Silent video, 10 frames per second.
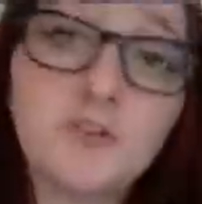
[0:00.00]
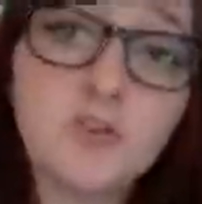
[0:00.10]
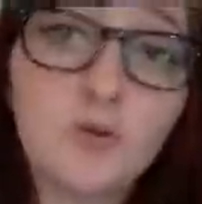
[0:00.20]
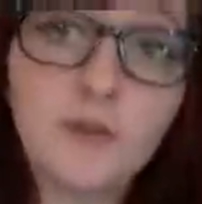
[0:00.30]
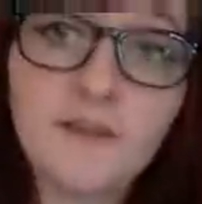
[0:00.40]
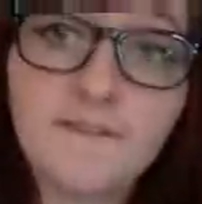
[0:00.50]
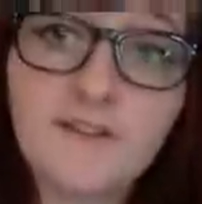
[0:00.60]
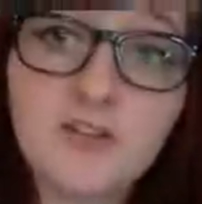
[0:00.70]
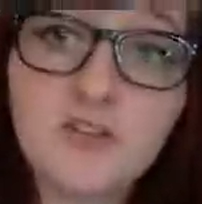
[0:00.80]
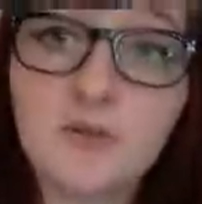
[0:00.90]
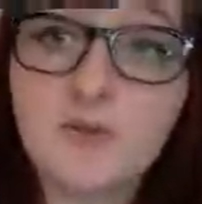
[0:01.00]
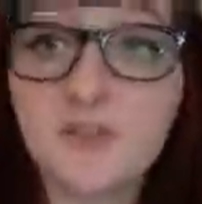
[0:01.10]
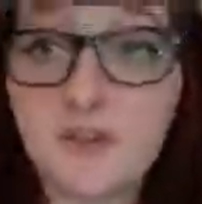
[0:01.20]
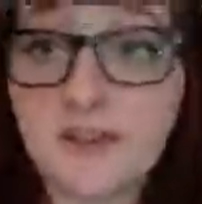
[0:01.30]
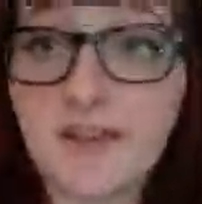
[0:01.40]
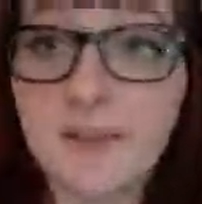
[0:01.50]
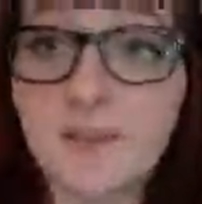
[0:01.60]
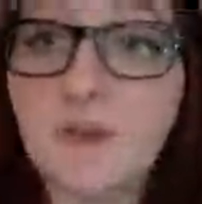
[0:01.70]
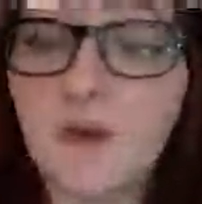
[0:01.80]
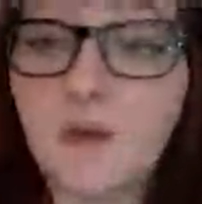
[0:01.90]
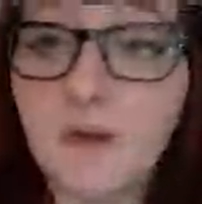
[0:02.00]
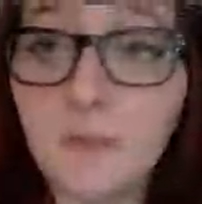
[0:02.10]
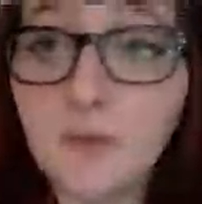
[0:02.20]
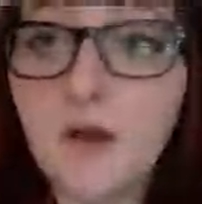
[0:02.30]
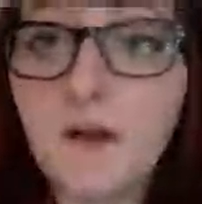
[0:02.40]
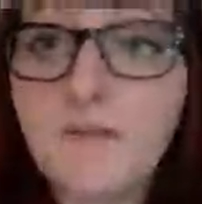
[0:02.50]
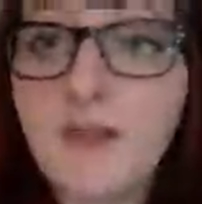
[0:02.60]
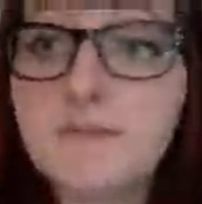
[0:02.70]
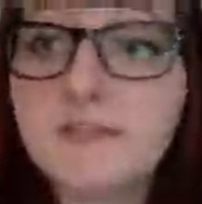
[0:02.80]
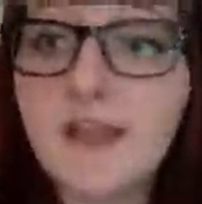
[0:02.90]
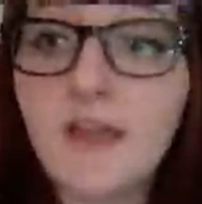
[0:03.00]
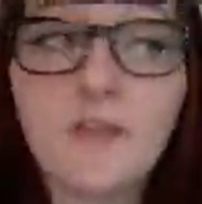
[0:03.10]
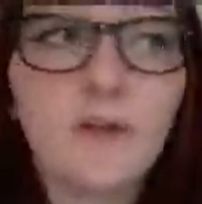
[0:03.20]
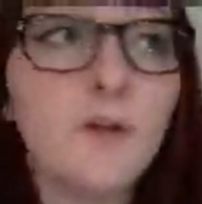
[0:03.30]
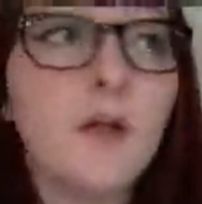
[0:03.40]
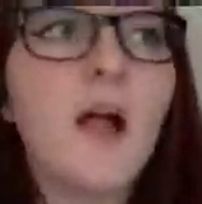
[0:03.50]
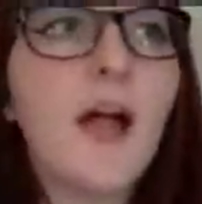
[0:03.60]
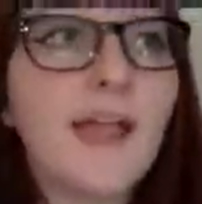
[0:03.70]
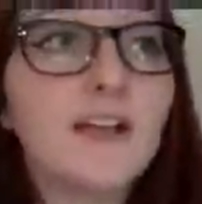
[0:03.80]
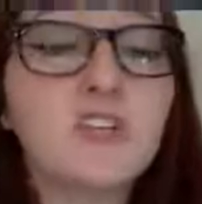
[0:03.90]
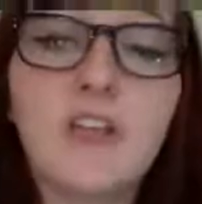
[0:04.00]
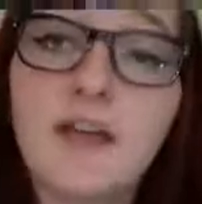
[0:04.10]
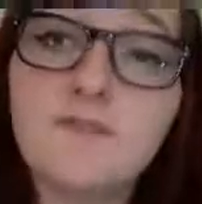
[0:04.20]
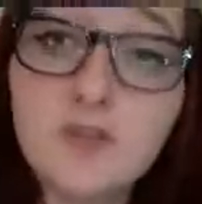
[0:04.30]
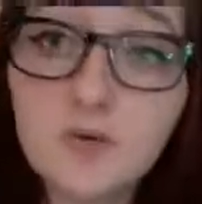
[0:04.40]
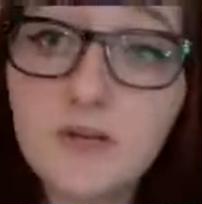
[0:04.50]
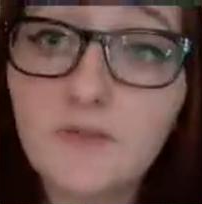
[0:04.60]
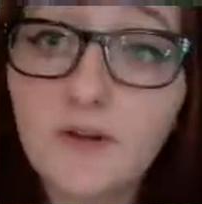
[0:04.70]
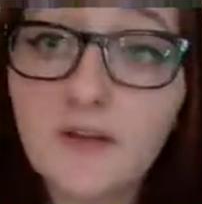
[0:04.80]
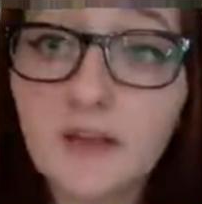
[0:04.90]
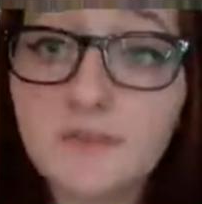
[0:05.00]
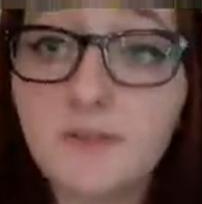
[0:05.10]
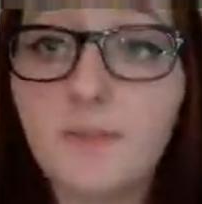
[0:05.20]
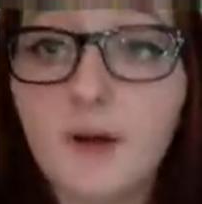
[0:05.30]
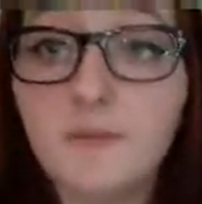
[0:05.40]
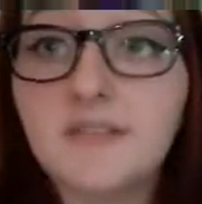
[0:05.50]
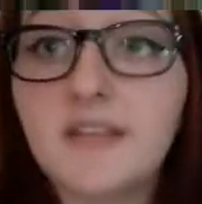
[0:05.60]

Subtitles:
a schooling fish, so it's good to keep, you know, a number of them together. I actually have 2 different types of barbs